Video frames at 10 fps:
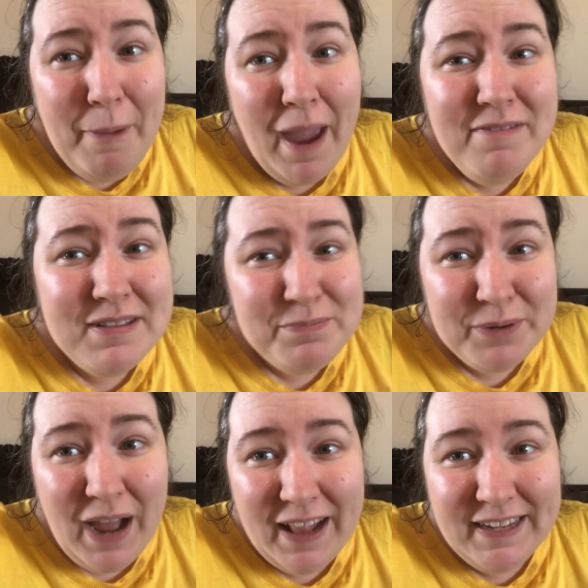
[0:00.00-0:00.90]
my parents
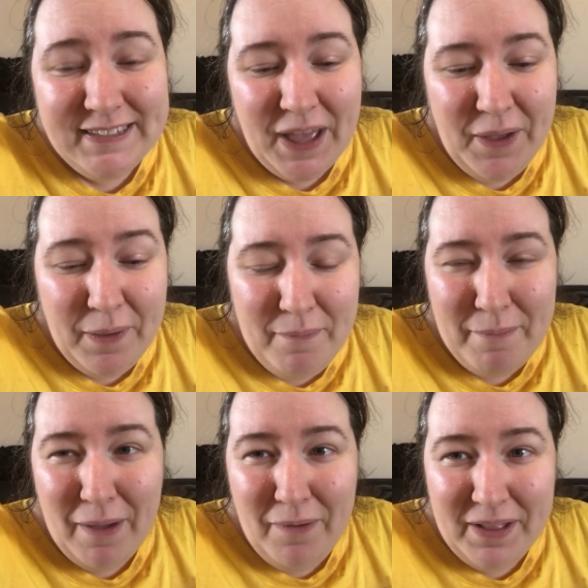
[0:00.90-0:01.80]
brought Alice home
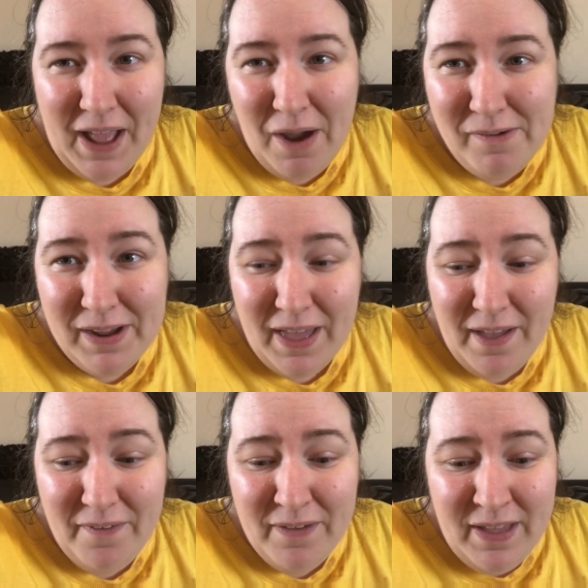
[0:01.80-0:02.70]
about an hour
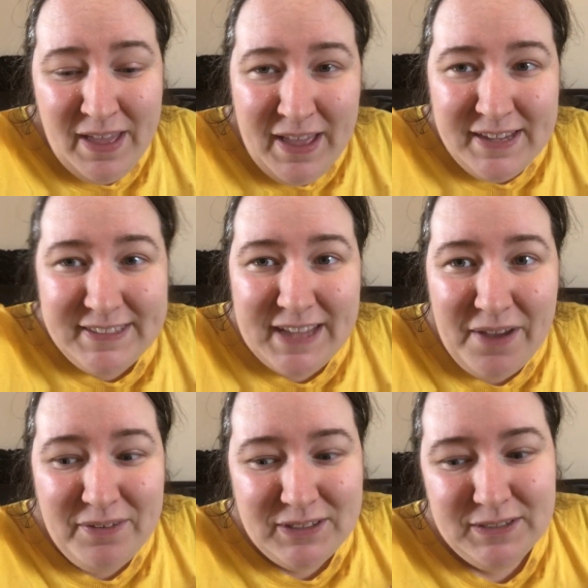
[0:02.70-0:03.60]
ago
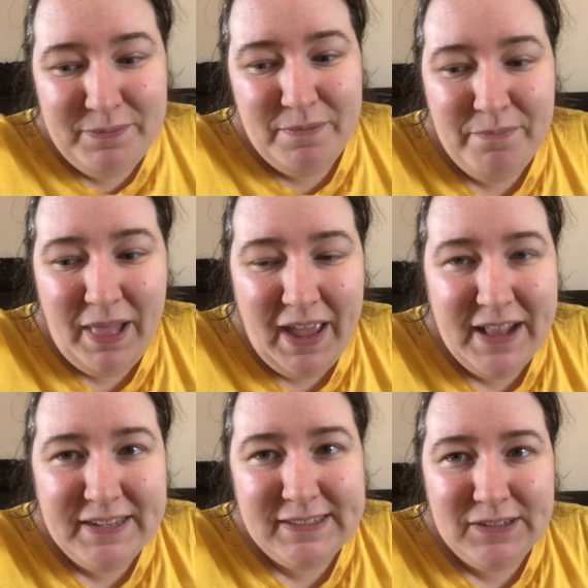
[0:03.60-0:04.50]
so she's been
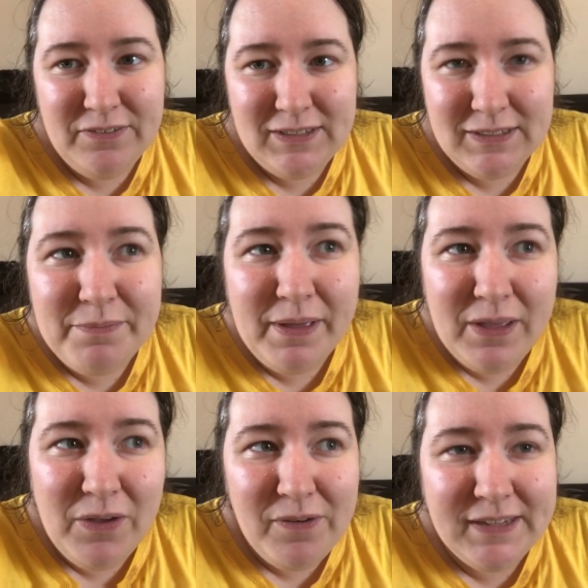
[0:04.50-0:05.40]
playing and stuff. She's a
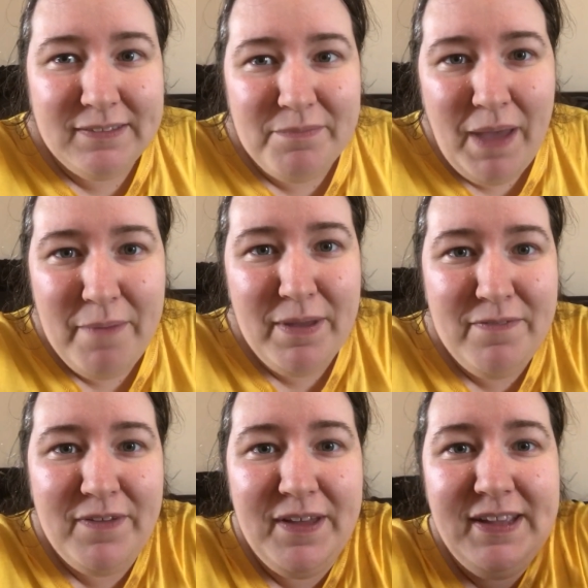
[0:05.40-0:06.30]
bit curious of the baby
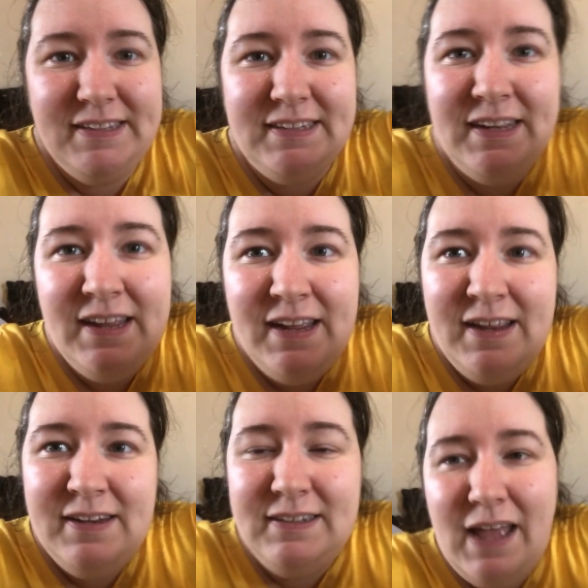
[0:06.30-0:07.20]
at first
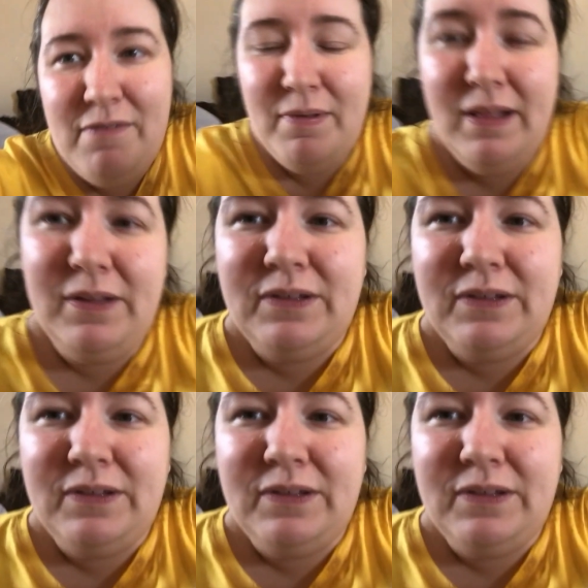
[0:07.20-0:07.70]
she gave him a